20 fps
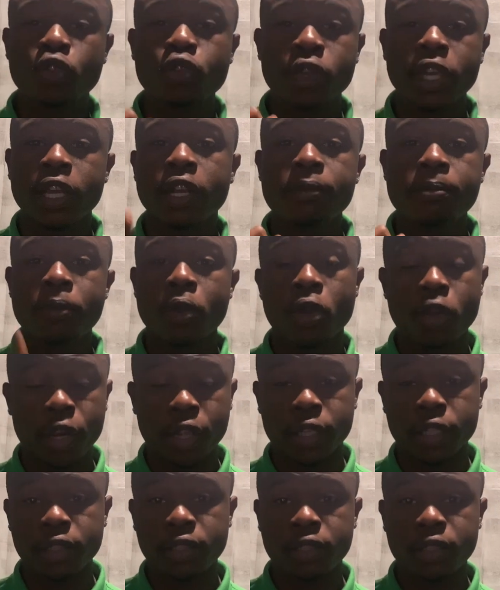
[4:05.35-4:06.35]
you get a
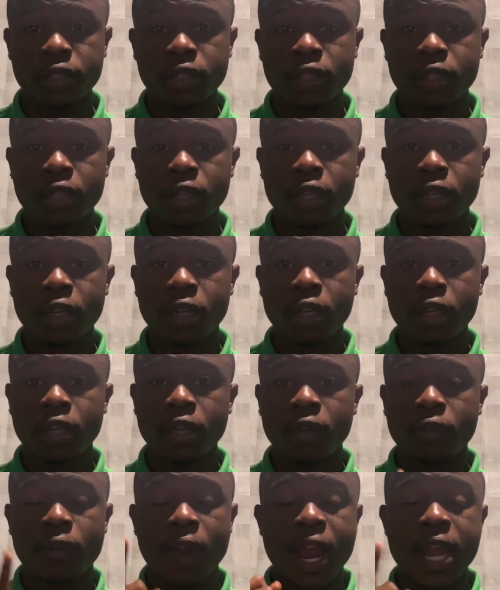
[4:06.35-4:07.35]
mortgage
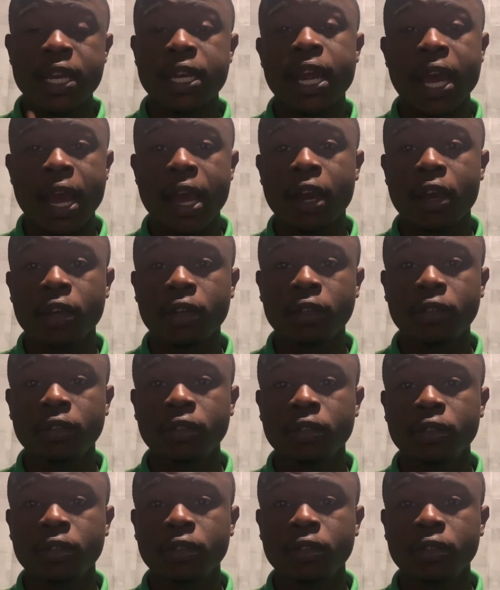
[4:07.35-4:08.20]
right now